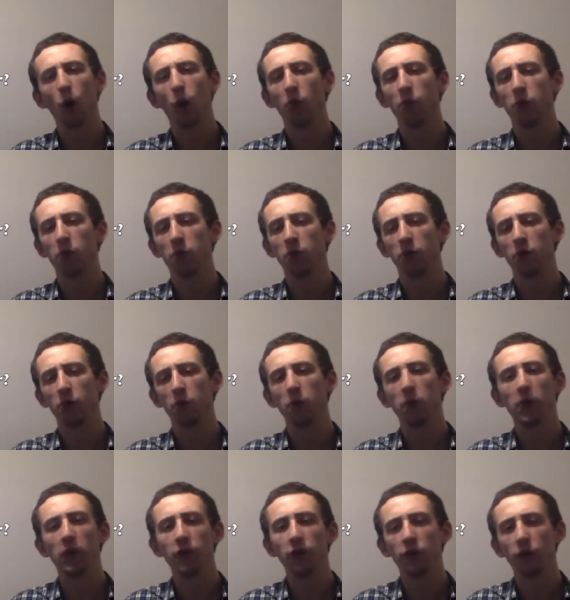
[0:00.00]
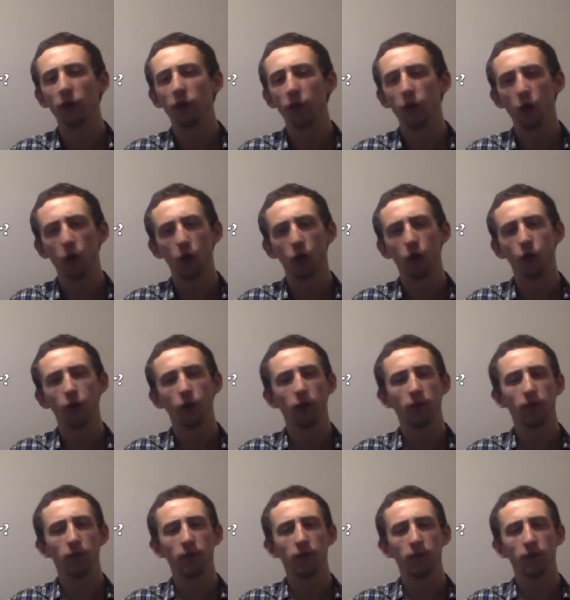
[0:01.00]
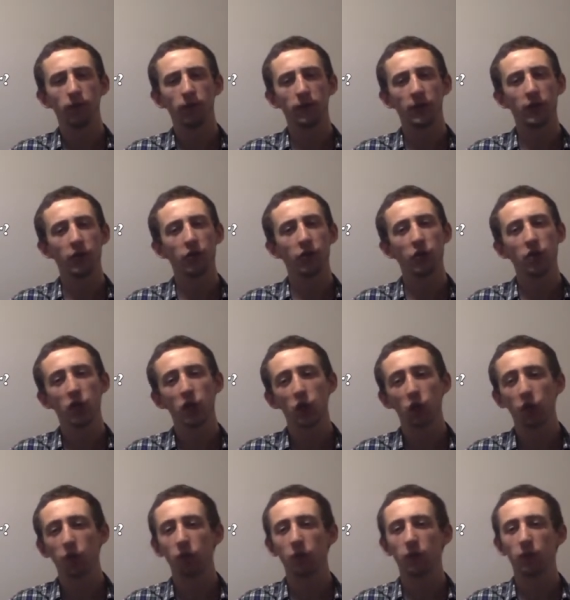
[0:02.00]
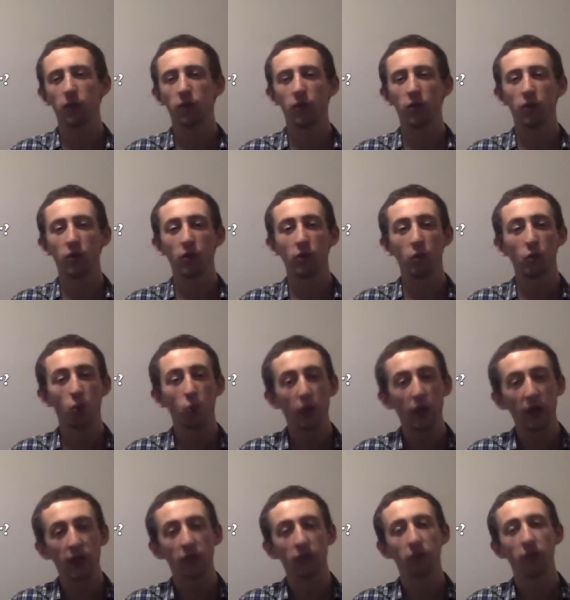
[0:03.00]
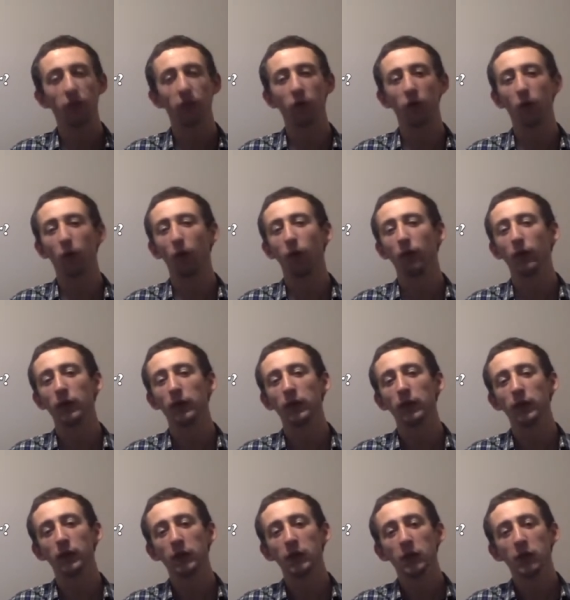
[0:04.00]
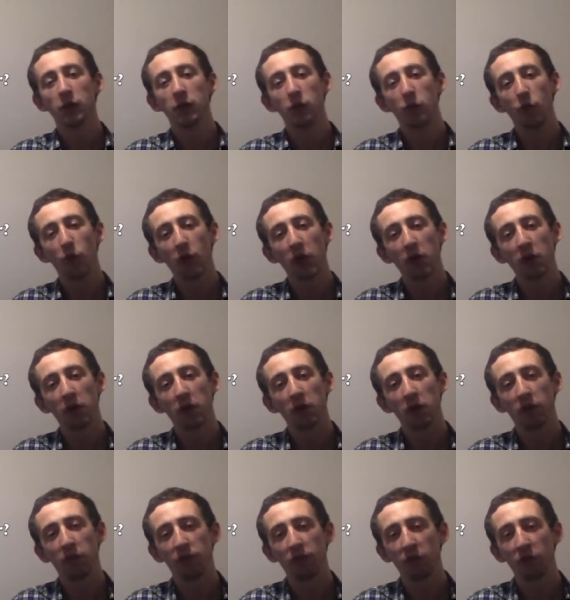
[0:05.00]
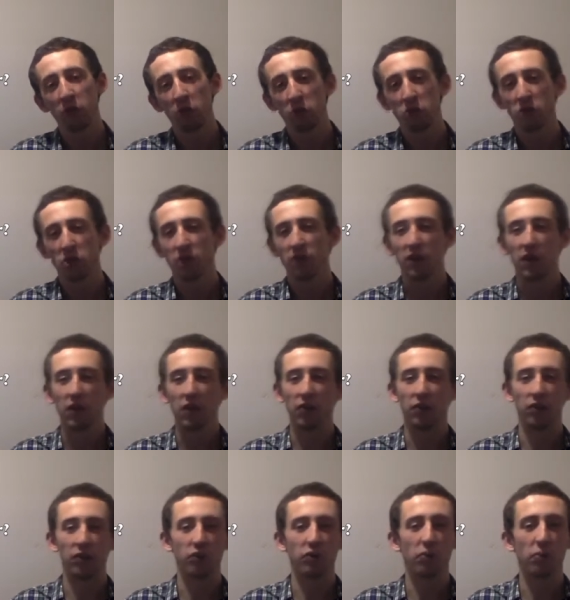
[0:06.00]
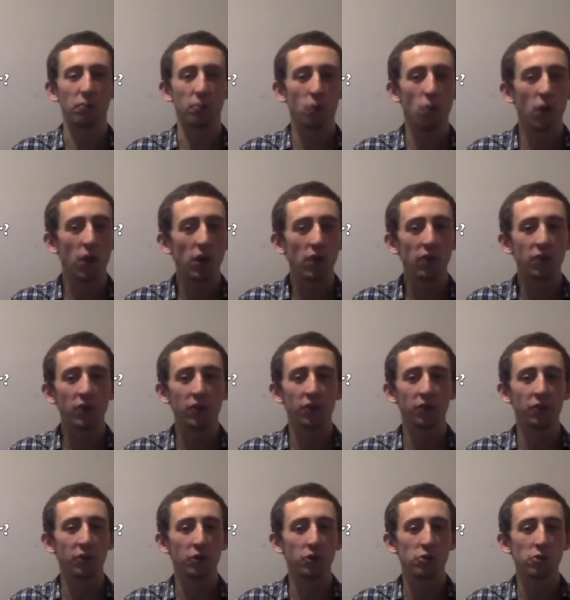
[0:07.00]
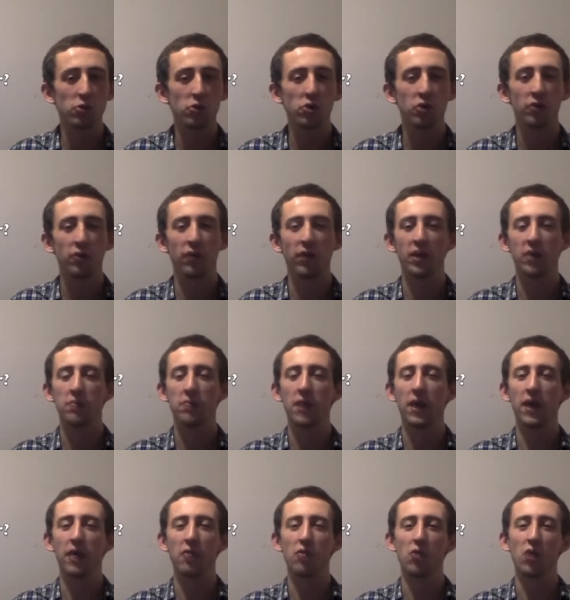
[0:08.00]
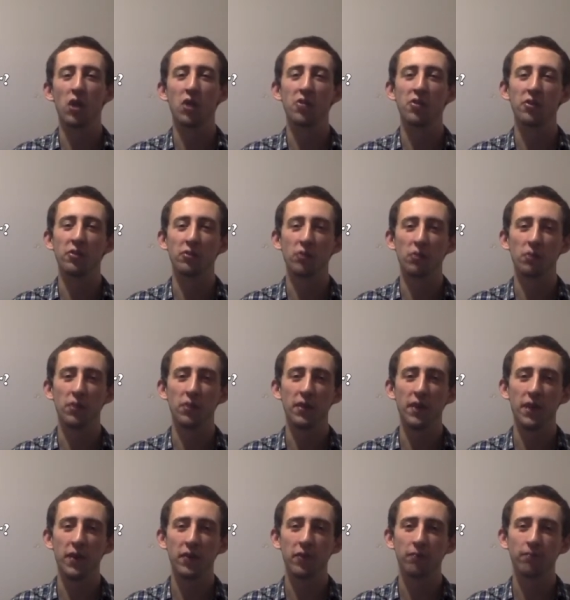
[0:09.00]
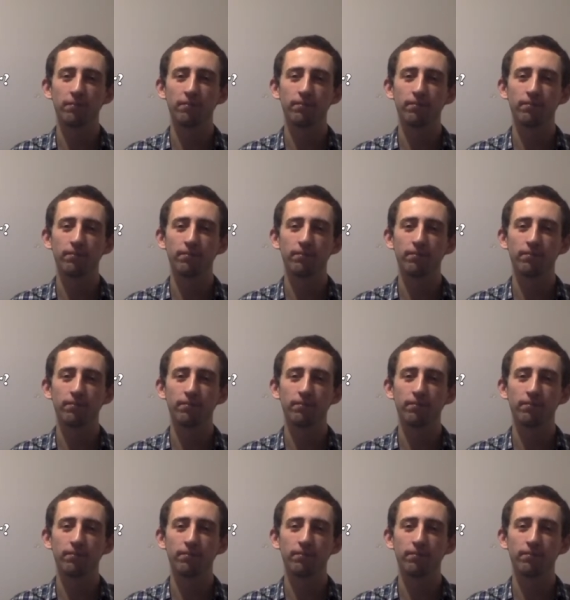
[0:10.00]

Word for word: optimism based on the odds, it's a choice to wait for God, to bring about a future that is as surprising as a crucified man rising from the dead.